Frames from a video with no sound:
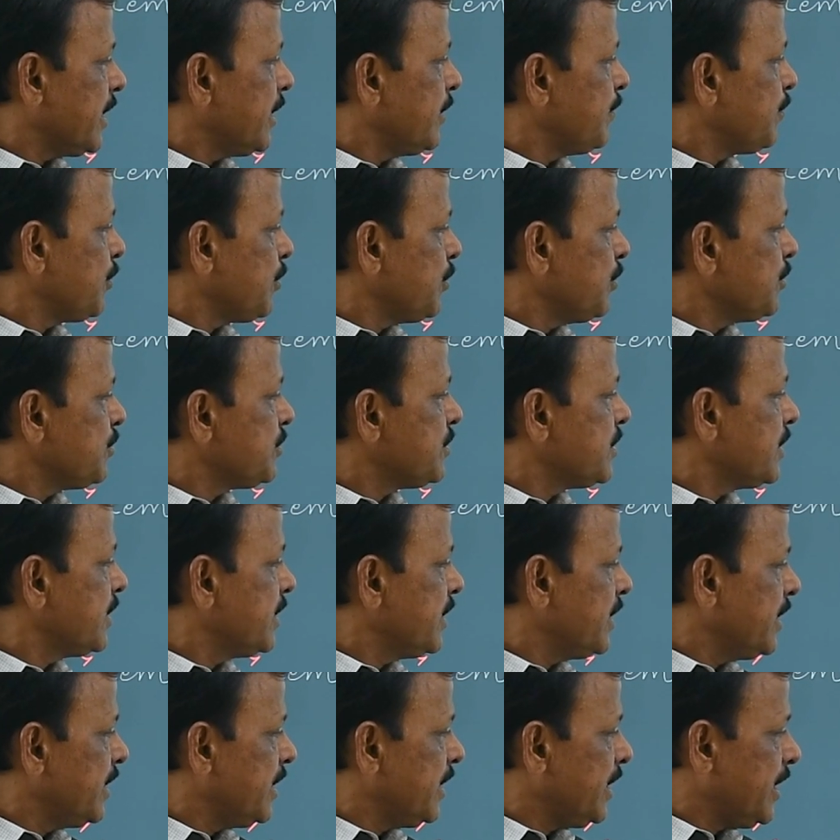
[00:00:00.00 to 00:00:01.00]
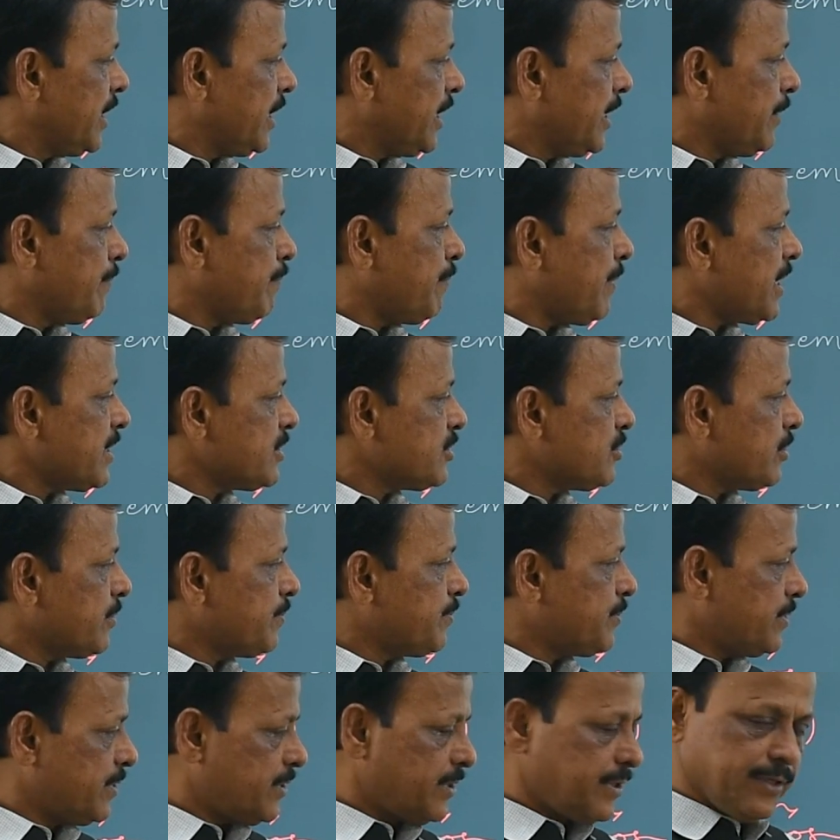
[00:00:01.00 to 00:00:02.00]
and produce a mass
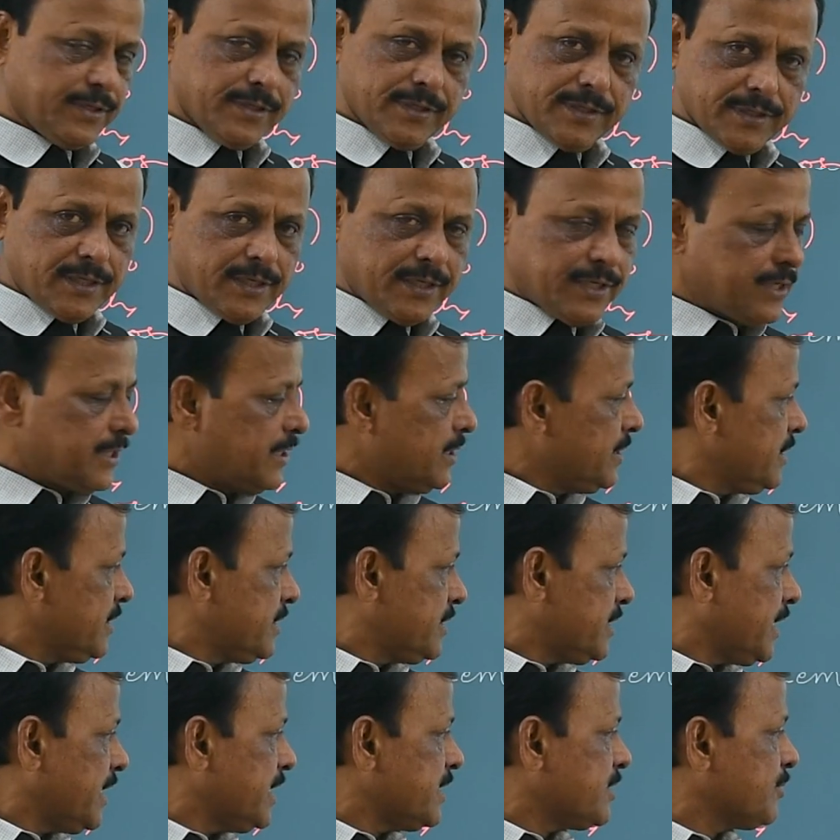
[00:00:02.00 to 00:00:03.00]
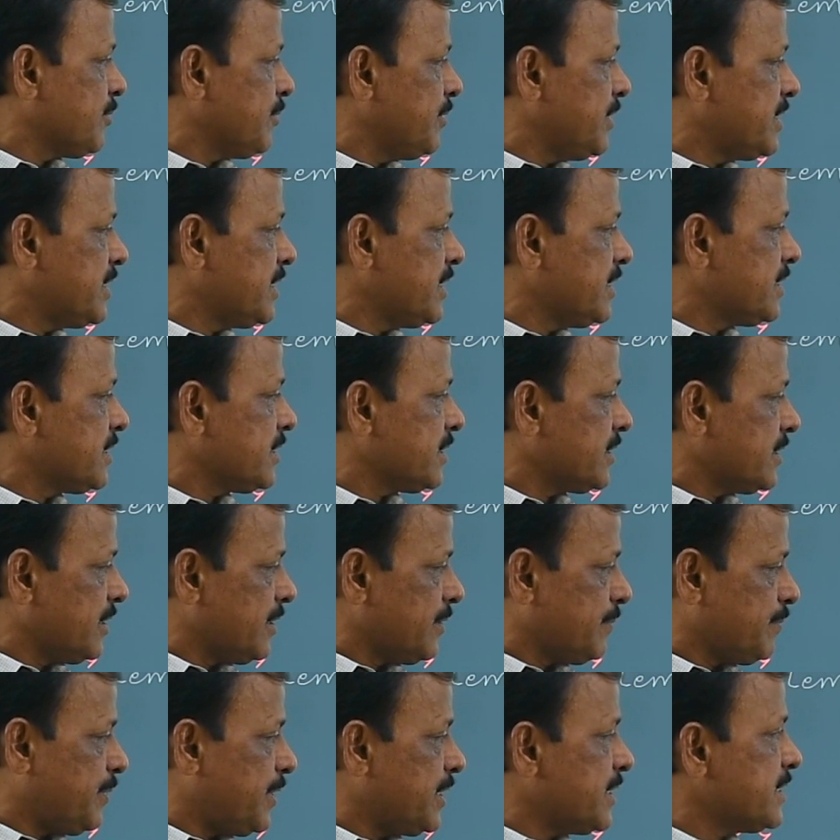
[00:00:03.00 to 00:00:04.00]
of cells which is
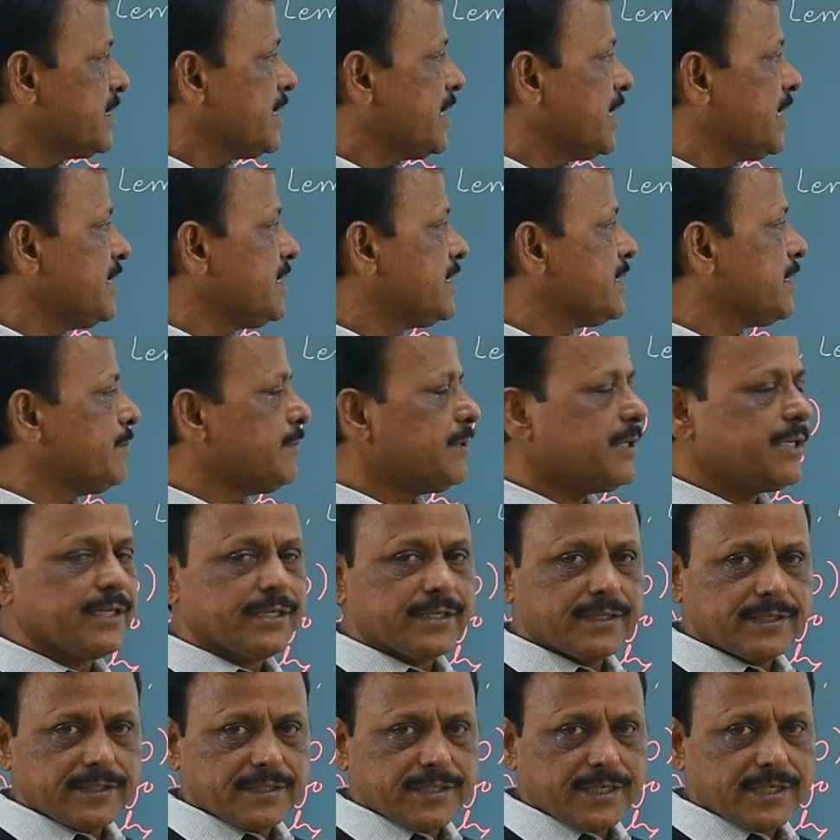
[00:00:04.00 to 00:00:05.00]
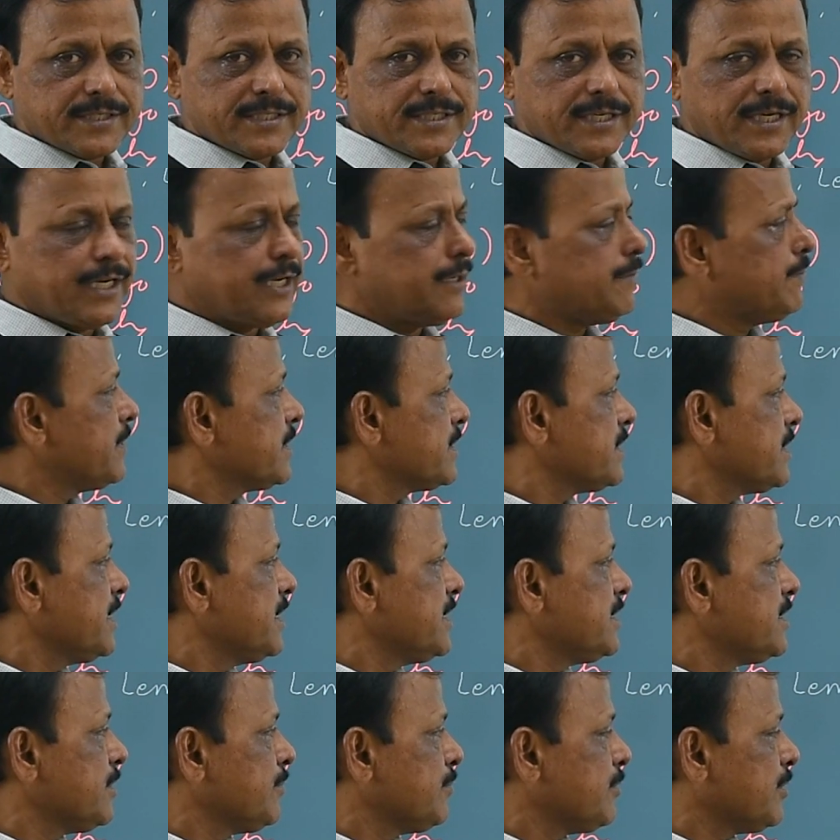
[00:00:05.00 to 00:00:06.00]
functionally similar, structurally and functionally
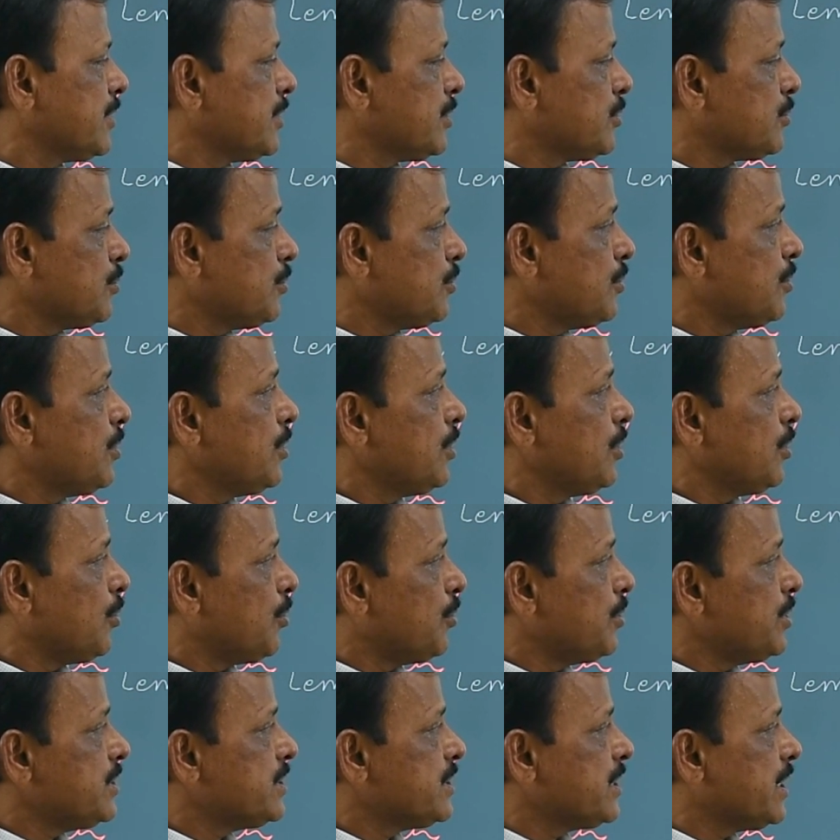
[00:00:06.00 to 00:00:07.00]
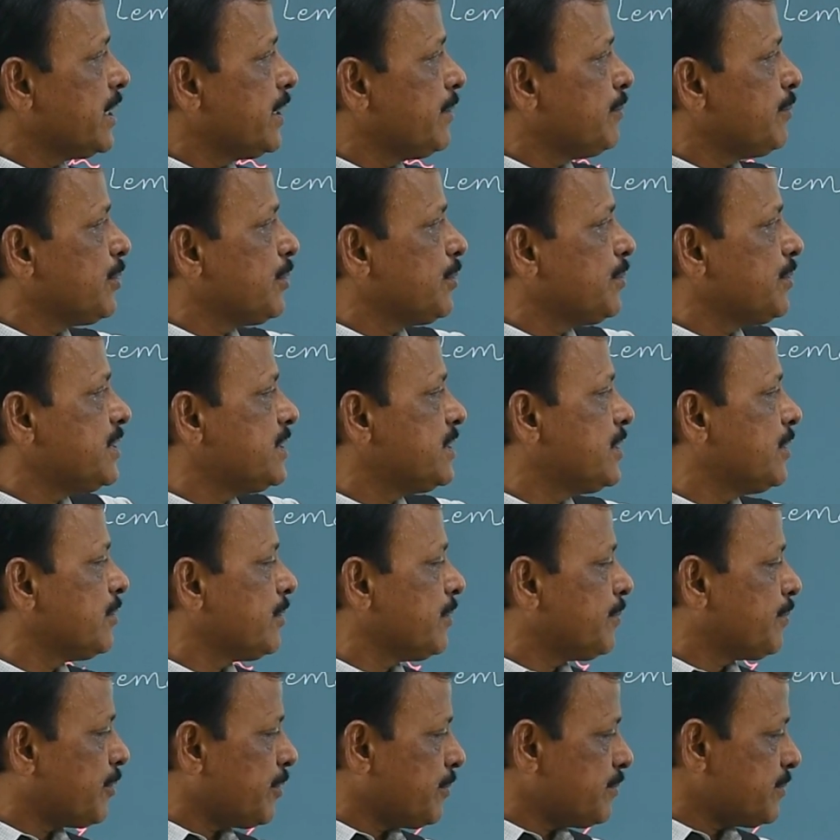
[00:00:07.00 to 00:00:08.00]
similar to original embryo which
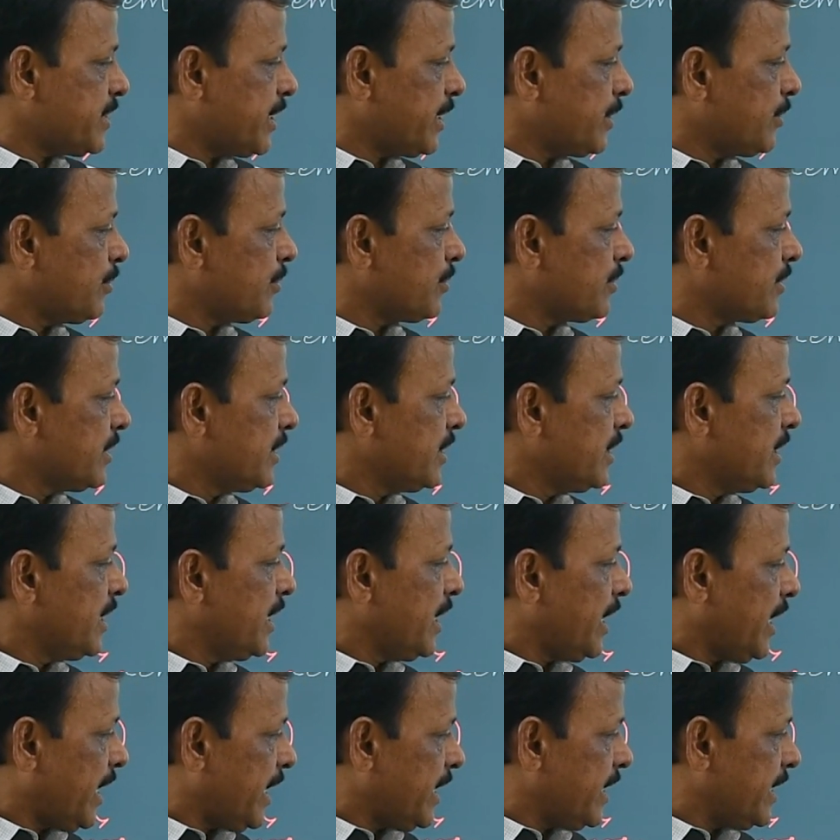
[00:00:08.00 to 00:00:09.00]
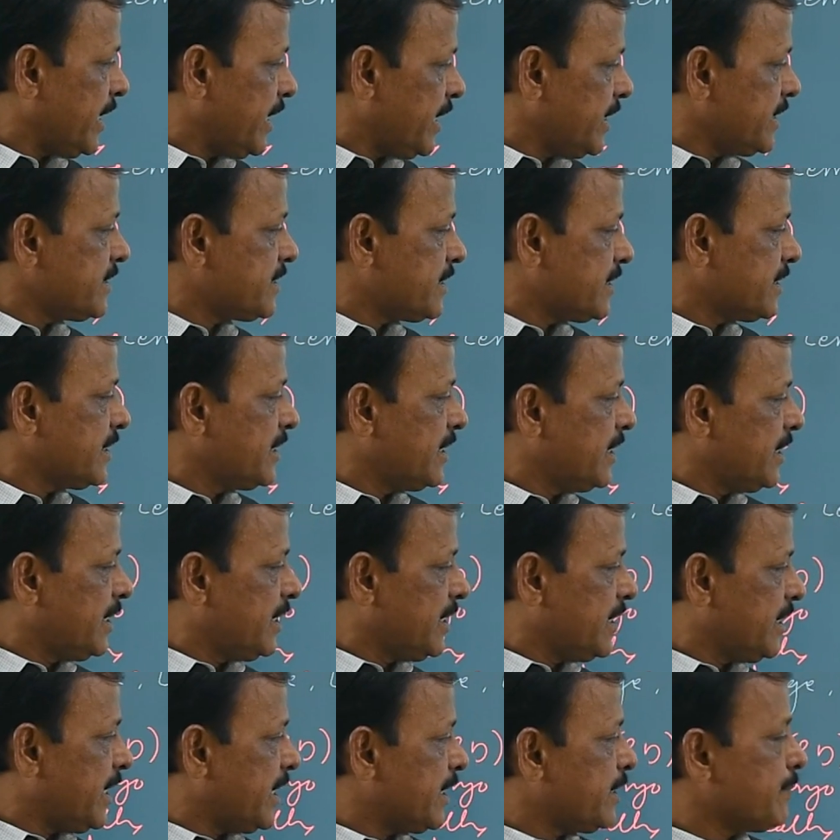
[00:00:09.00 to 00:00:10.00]
developed from zygote, and hence
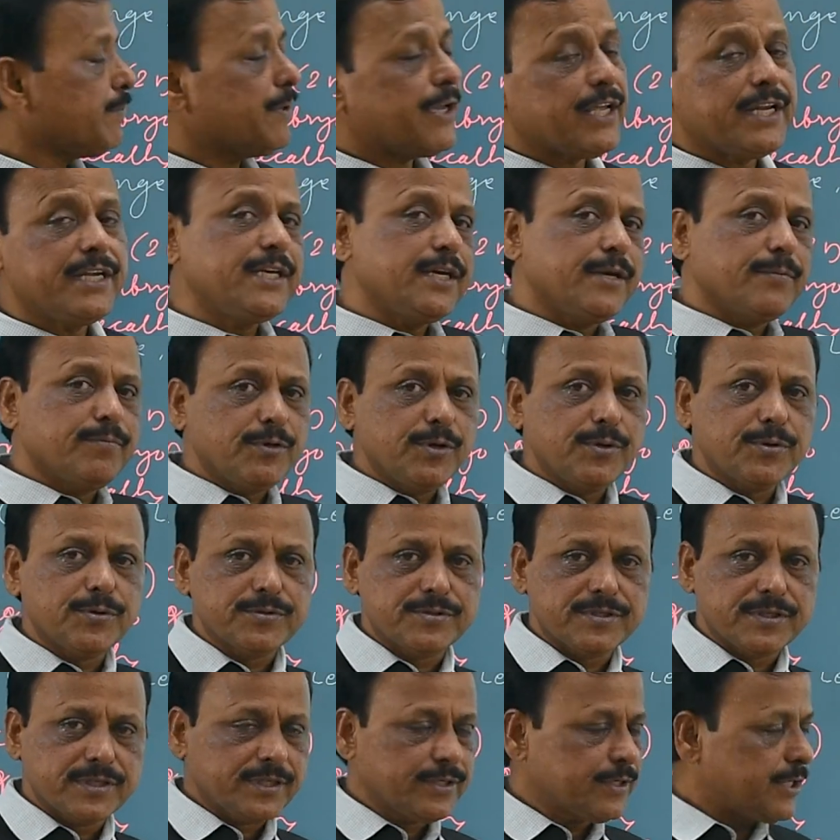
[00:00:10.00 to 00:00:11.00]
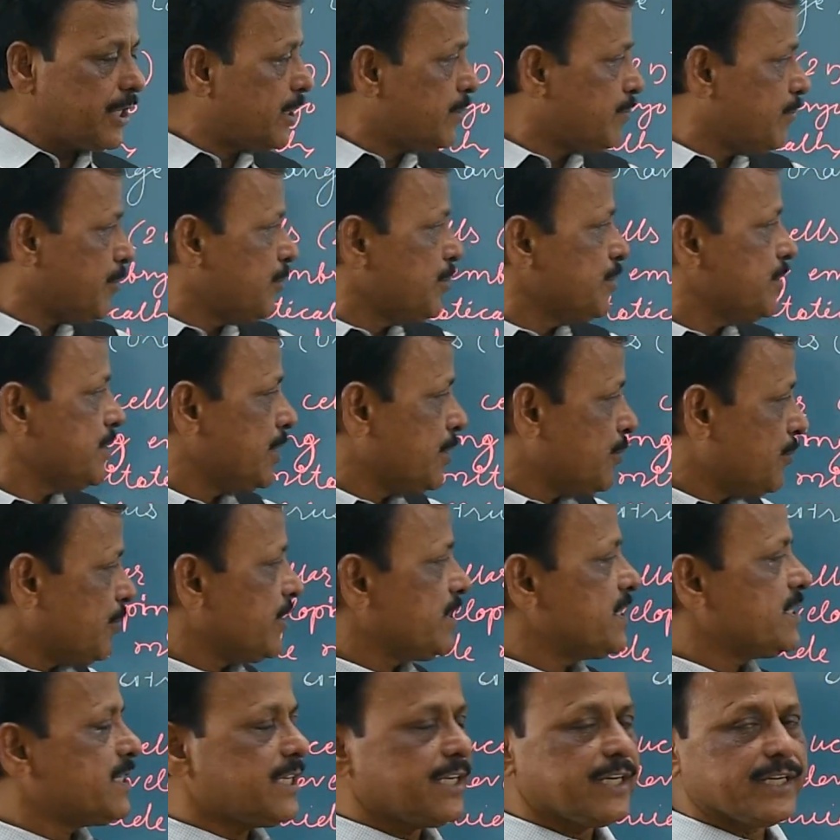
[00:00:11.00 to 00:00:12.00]
that many embryos are produced in
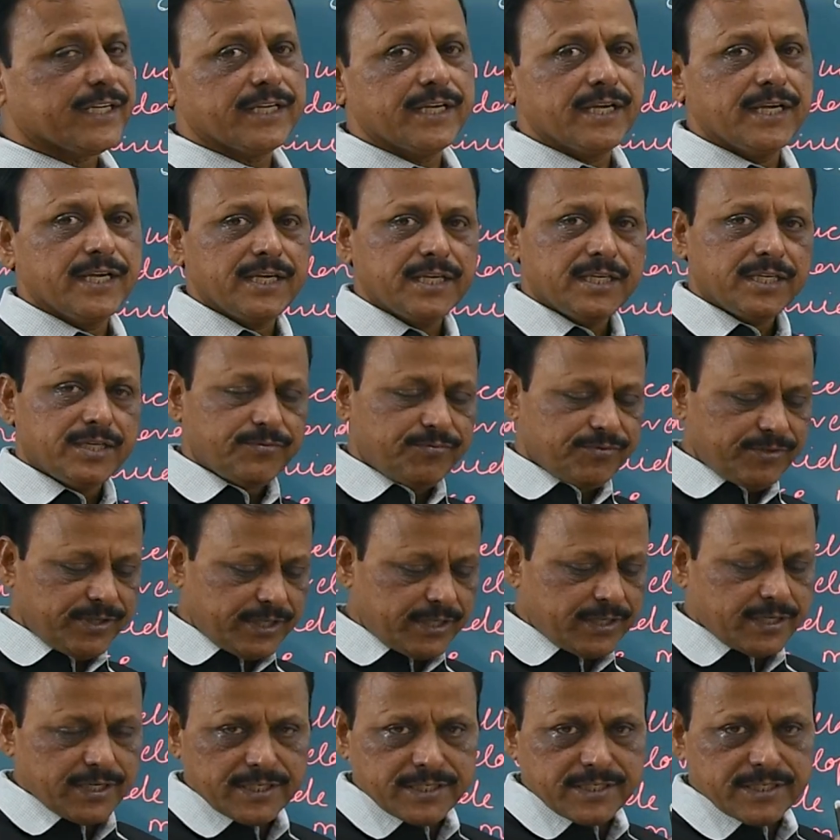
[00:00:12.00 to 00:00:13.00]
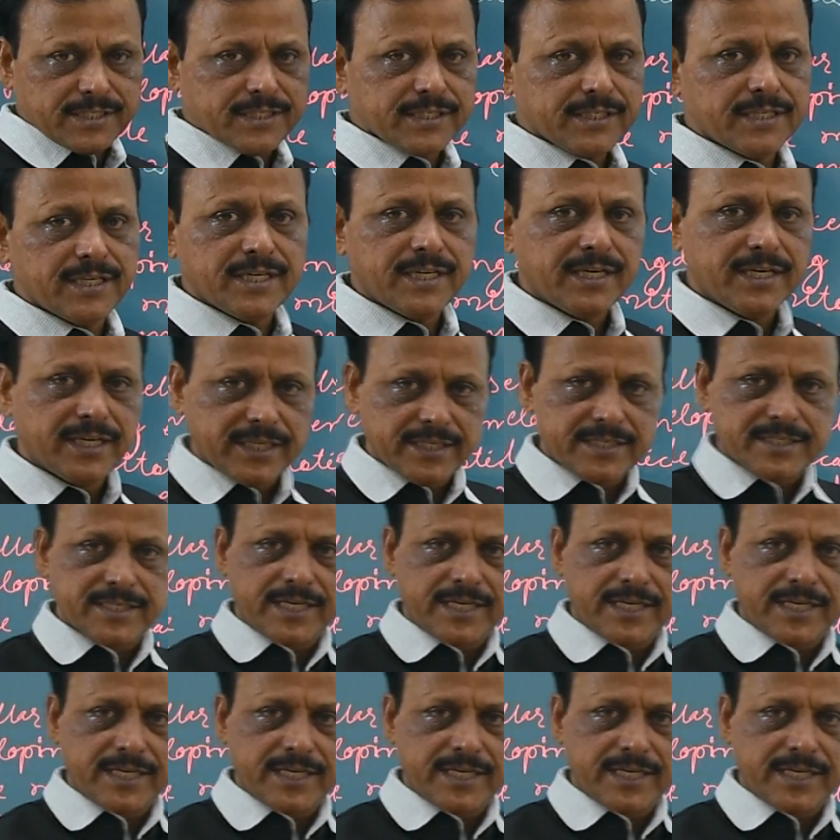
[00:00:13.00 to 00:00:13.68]
one seed. If we crush a